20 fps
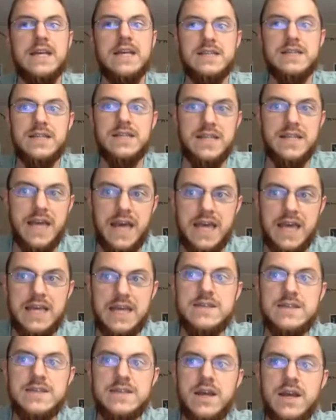in
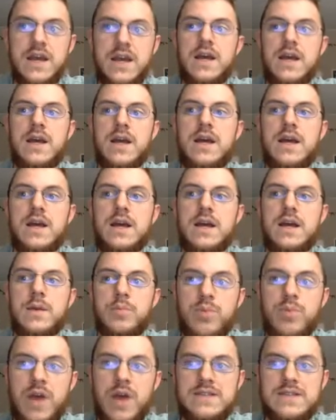today's
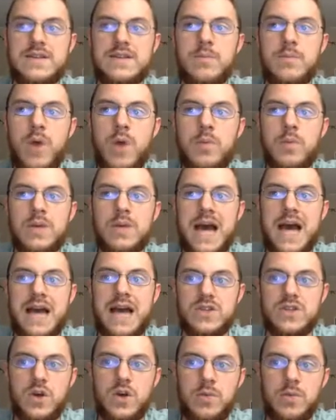present moment,
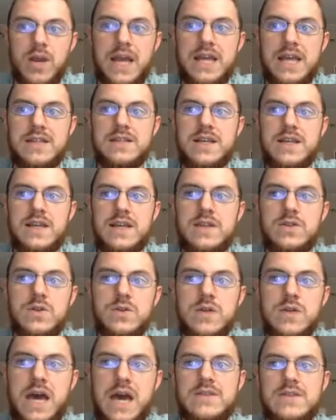October 18,
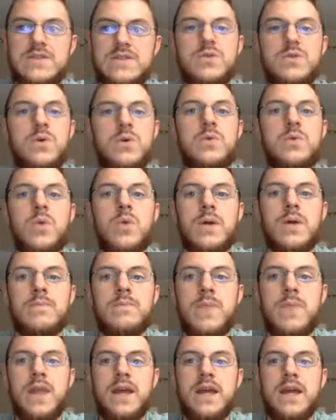2021,
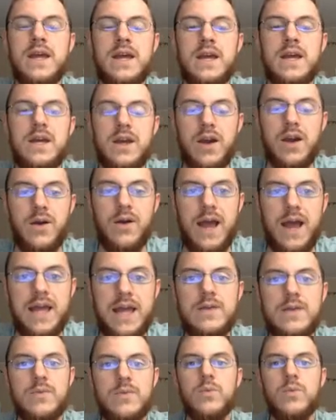all
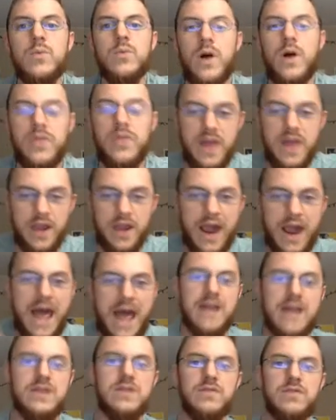right, what they are
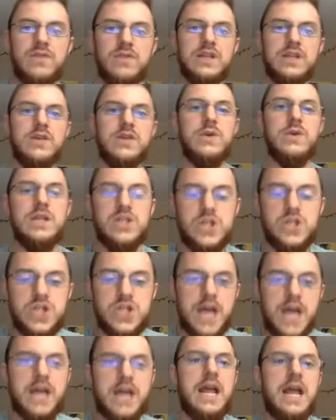actively doing.
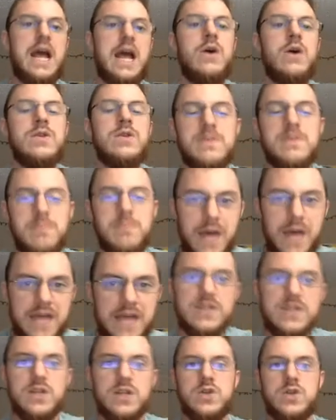Check it out. It's
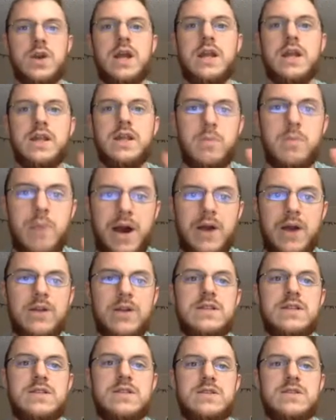amazing training, the Power
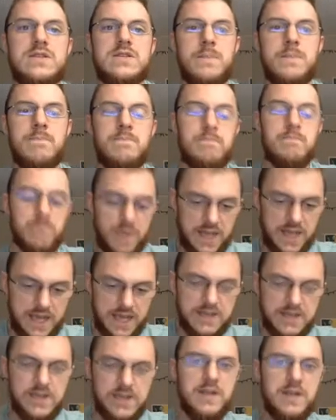Lead System.
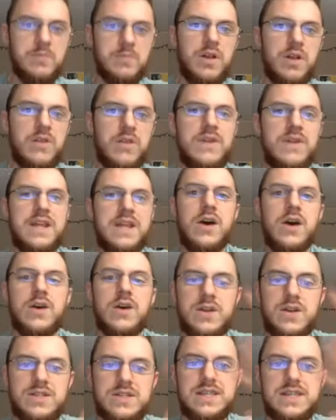Hit the link below the video,
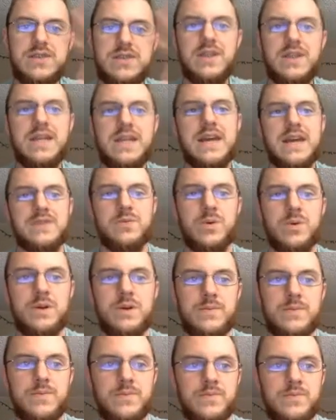and I'll see you in the next one.